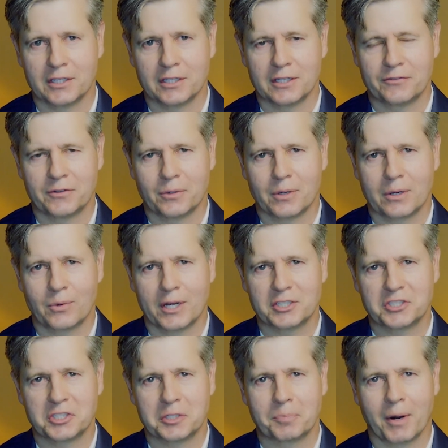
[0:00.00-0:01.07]
If you
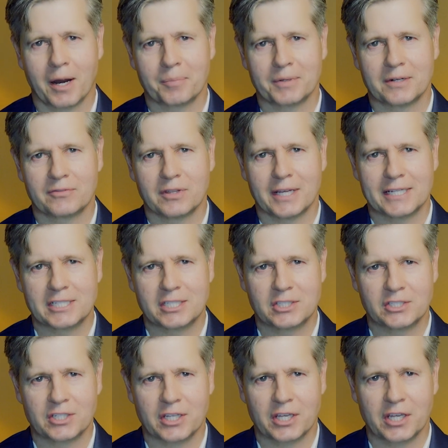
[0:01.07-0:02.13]
request a Department of
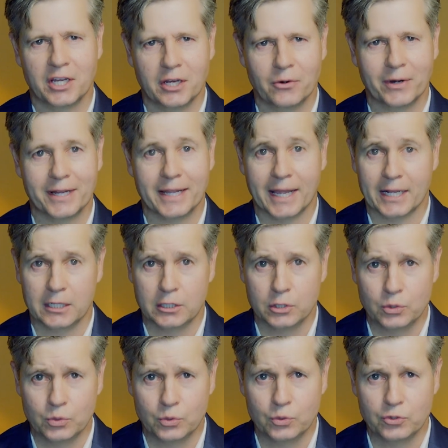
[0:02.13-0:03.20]
Licensing hearing and
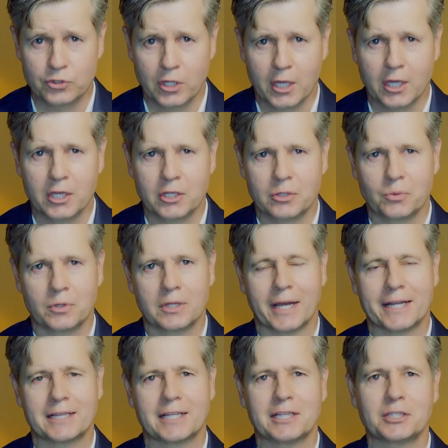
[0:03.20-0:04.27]
lose, you will
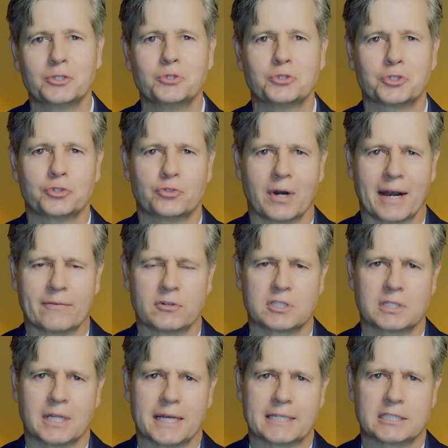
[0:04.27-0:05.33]
likely lose your
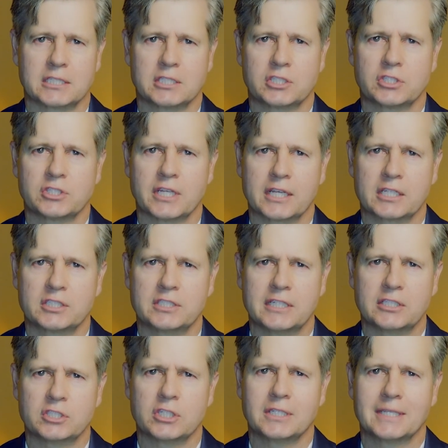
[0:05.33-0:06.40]
driver's license
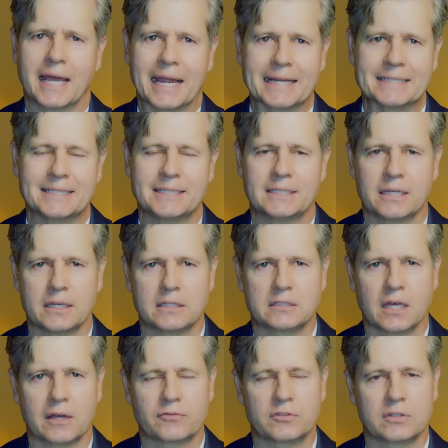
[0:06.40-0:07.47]
60 to 90 days
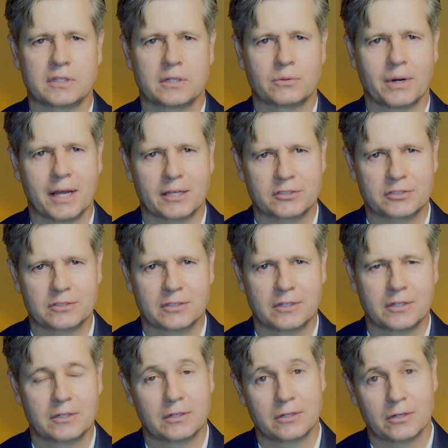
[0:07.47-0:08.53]
after the arrest.
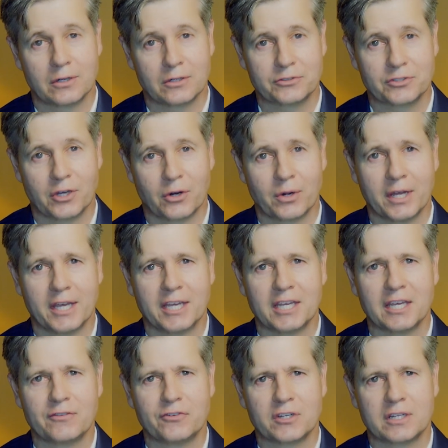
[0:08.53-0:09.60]
Also,
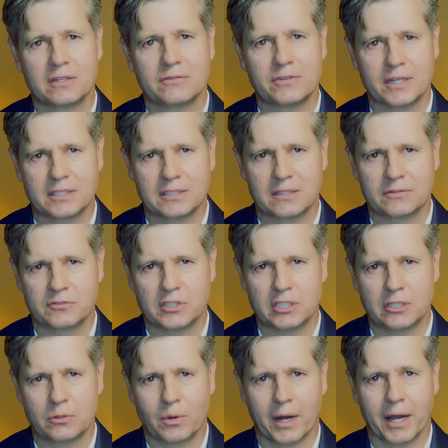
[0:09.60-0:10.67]
if you're convicted of
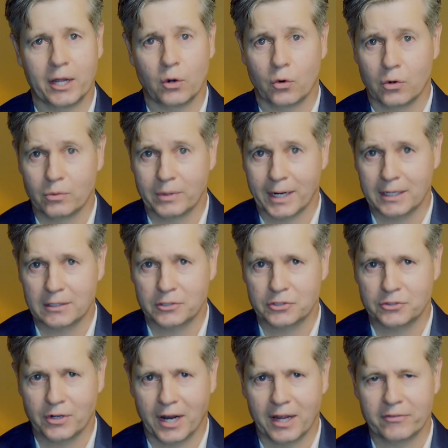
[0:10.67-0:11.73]
DUI or reckless
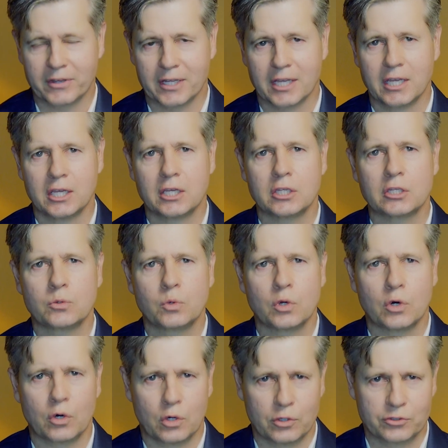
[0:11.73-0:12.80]
driving, you
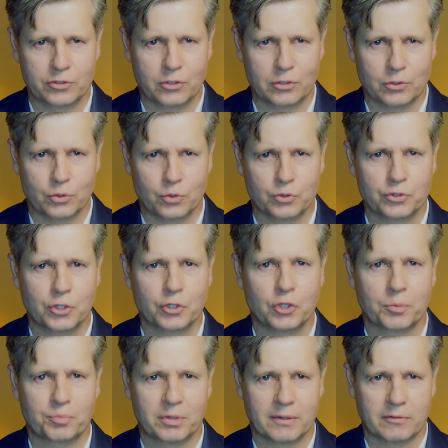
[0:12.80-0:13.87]
will also lose
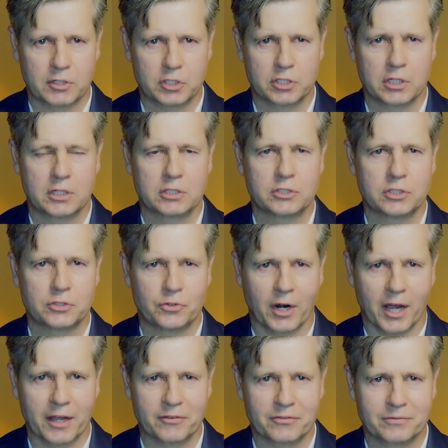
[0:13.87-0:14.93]
your privilege to
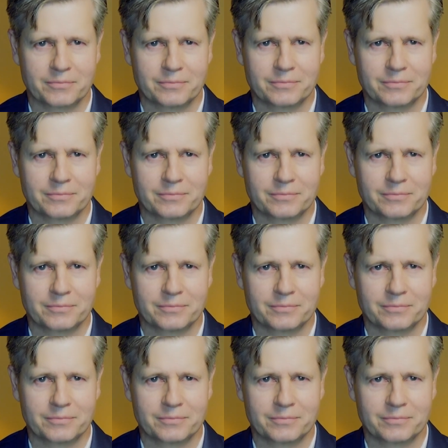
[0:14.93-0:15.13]
drive.